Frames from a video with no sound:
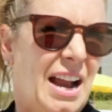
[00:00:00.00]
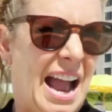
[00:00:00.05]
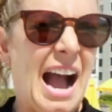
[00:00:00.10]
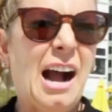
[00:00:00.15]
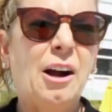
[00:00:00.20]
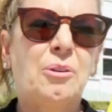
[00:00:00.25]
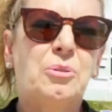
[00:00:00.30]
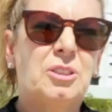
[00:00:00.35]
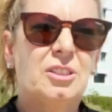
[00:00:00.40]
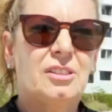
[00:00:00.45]

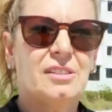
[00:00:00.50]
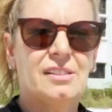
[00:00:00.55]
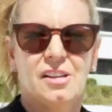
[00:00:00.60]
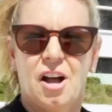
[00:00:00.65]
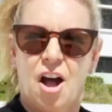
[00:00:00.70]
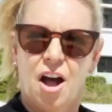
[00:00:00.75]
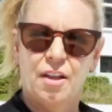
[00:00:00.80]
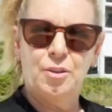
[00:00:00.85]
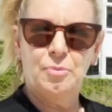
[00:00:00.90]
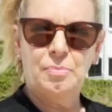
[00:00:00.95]
hours
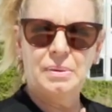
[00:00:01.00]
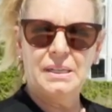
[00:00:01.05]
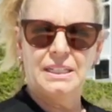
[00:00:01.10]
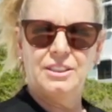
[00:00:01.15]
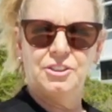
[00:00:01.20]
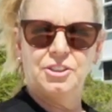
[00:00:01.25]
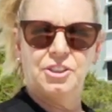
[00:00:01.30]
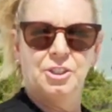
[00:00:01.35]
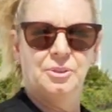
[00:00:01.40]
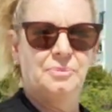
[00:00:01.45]
on the
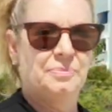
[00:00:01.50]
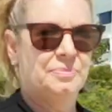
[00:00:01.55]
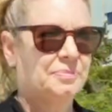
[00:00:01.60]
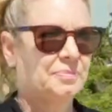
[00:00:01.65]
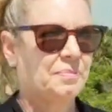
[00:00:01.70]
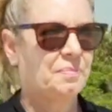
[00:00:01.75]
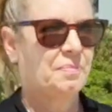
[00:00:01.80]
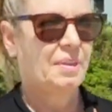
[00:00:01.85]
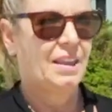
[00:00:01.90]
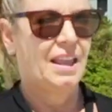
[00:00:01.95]
beach?
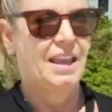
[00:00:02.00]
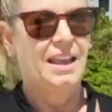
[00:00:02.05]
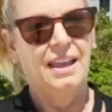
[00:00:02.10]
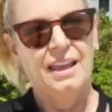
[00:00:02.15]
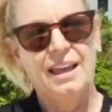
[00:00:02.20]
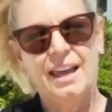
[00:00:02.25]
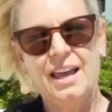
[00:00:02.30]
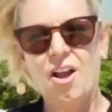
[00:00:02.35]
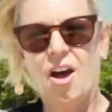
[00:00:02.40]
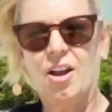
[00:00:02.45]

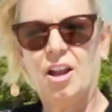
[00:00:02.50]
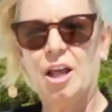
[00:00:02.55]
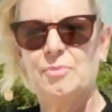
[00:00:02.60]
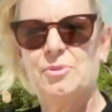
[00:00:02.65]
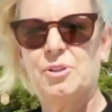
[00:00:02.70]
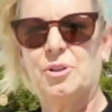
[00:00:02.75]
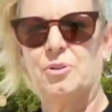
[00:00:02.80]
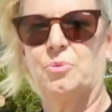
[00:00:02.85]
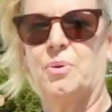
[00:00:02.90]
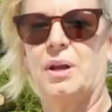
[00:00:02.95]
Head on up
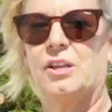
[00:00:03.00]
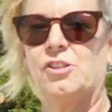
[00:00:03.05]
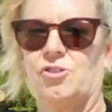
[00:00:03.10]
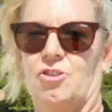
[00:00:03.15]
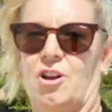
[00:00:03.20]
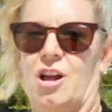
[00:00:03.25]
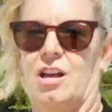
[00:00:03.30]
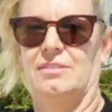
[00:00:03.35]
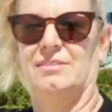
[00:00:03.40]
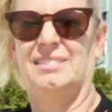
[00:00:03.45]
to the
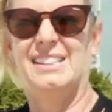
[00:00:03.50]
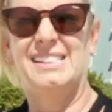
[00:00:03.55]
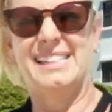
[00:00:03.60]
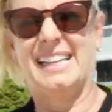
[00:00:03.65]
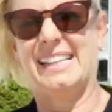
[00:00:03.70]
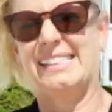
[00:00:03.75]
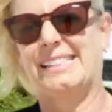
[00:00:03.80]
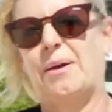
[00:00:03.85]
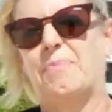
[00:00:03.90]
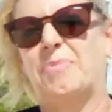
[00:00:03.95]
restaurant. Let's
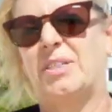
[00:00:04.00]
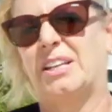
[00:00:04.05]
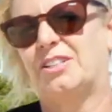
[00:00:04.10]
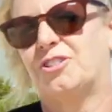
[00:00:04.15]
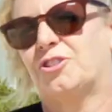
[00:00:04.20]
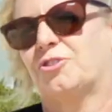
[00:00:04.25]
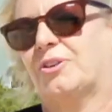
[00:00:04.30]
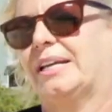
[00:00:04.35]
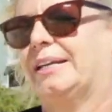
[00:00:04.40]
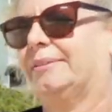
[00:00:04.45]
get something to
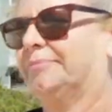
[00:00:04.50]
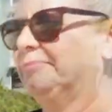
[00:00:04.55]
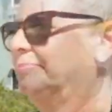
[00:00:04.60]
drink.